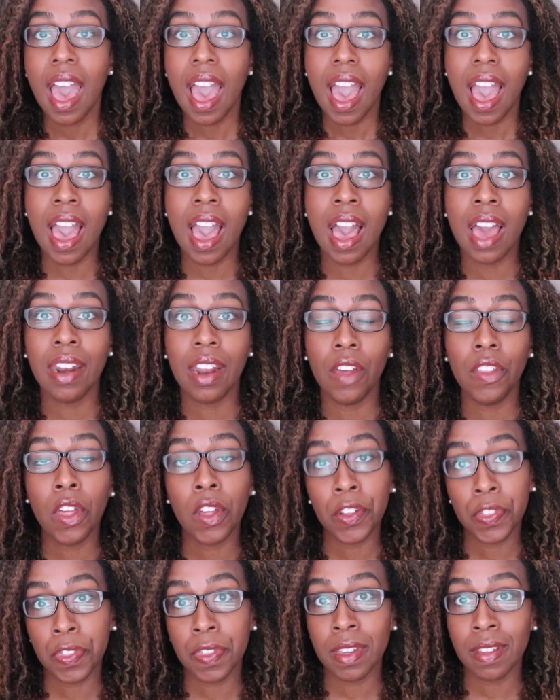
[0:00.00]
And
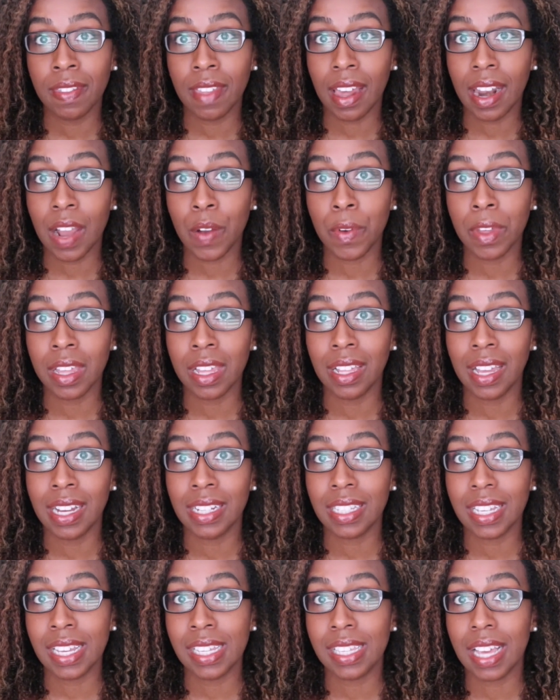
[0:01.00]
another thing that I really
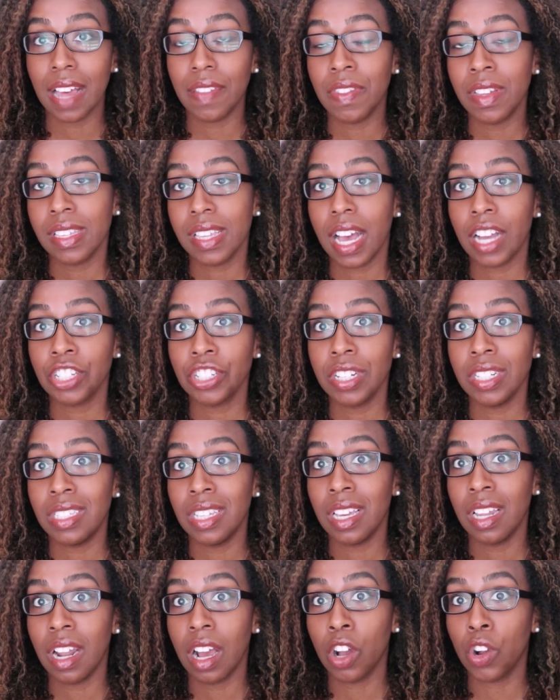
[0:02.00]
liked is that this actually
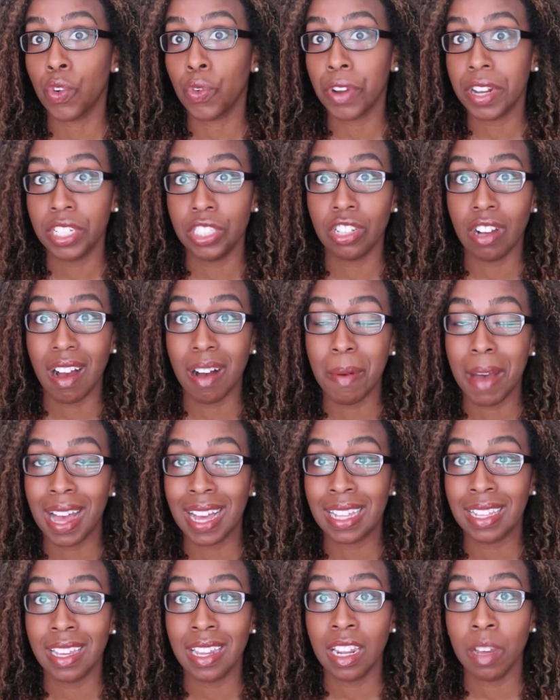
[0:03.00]
did a great job at
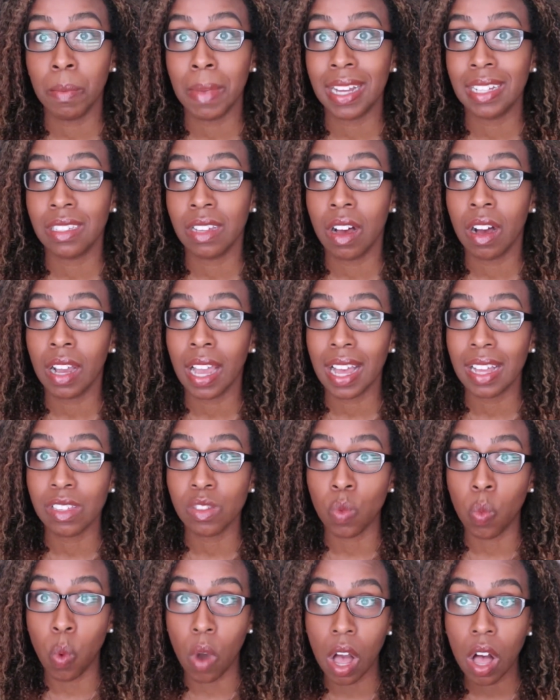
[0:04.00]
cleaning my tongue as
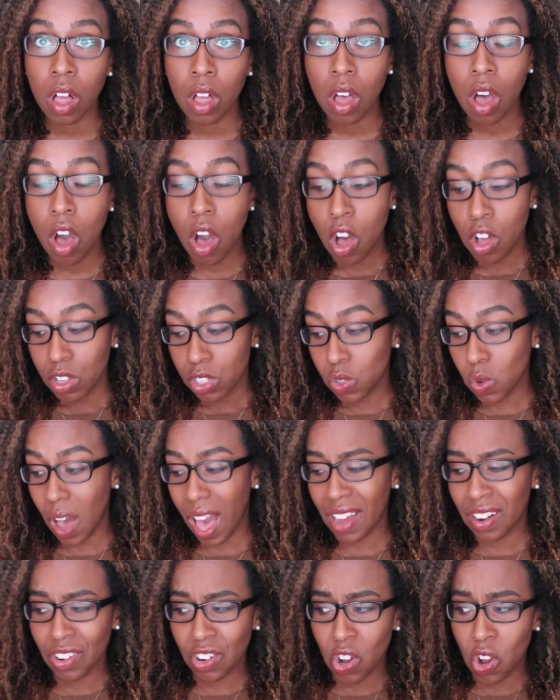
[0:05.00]
well. So
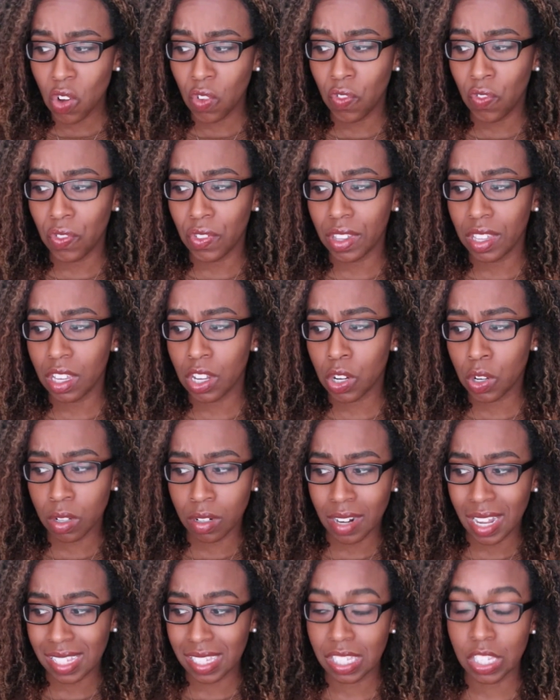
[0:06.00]
I don't know if you're
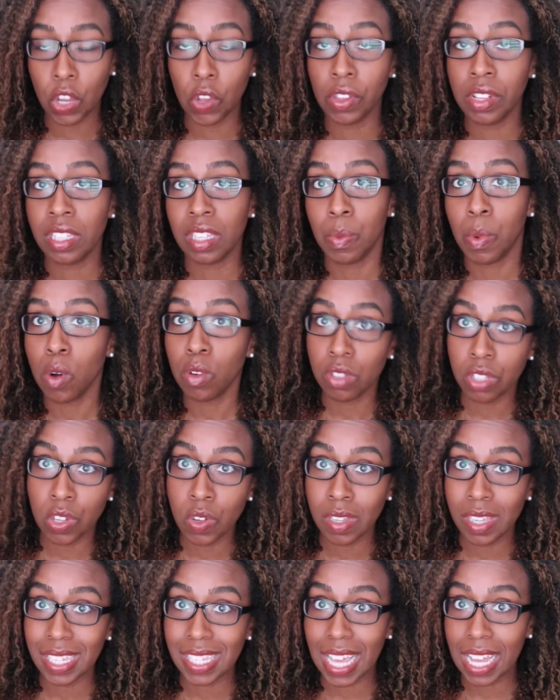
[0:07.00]
necessarily supposed to
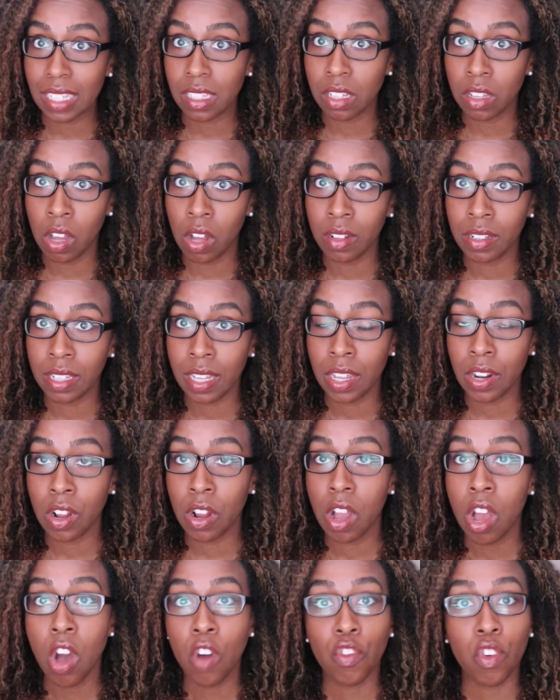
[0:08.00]
use this as a tongue
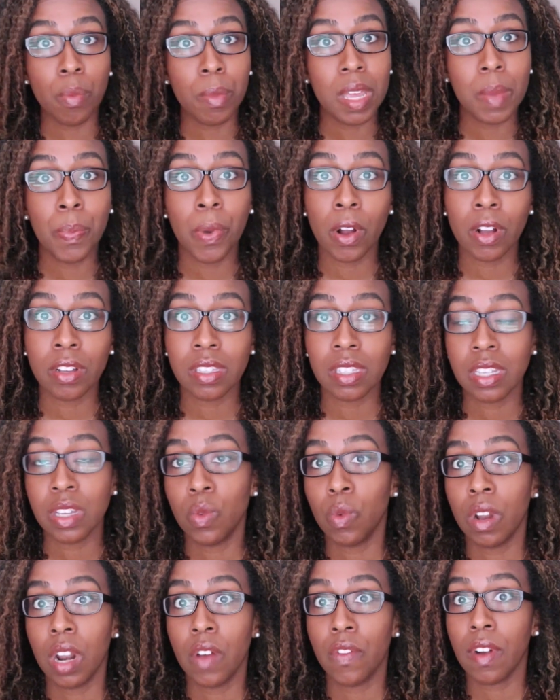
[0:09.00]
cleaner. For me personally,
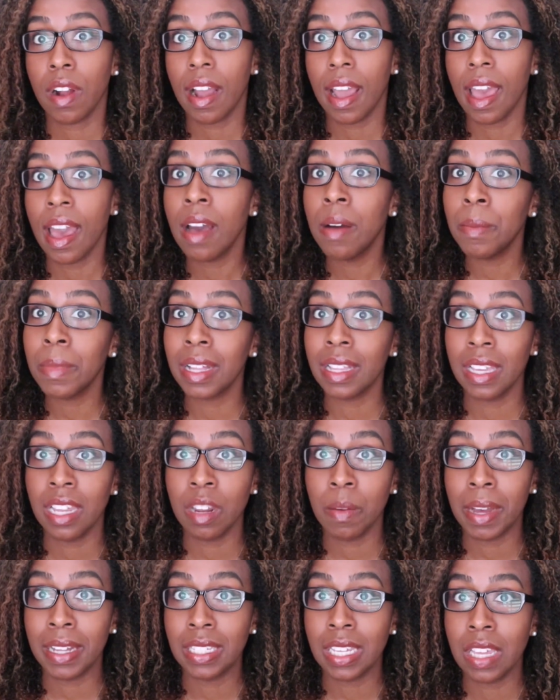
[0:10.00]
whenever I am cleaning
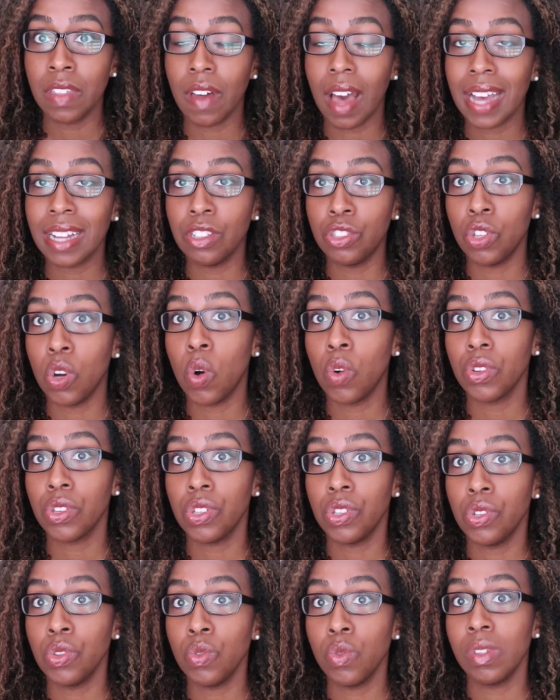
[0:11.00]
my teeth, I don't
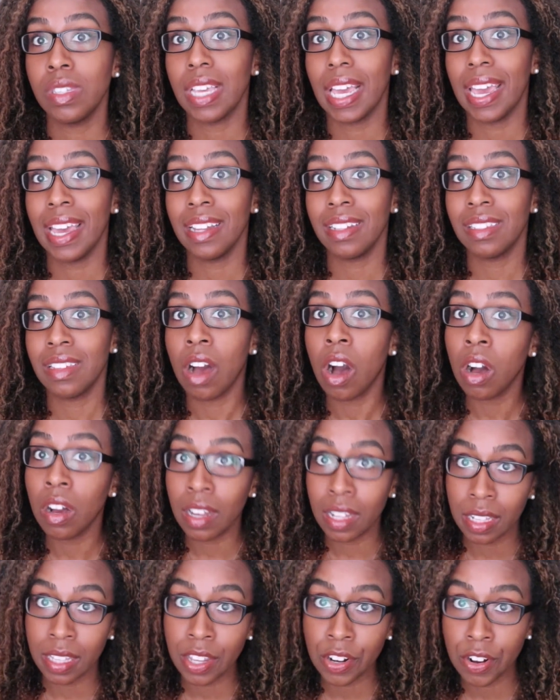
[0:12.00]
use a tongue
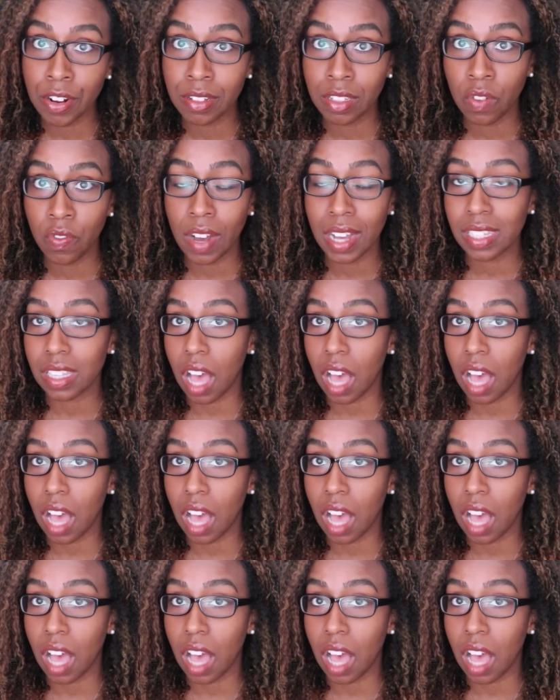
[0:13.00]
cleaner device.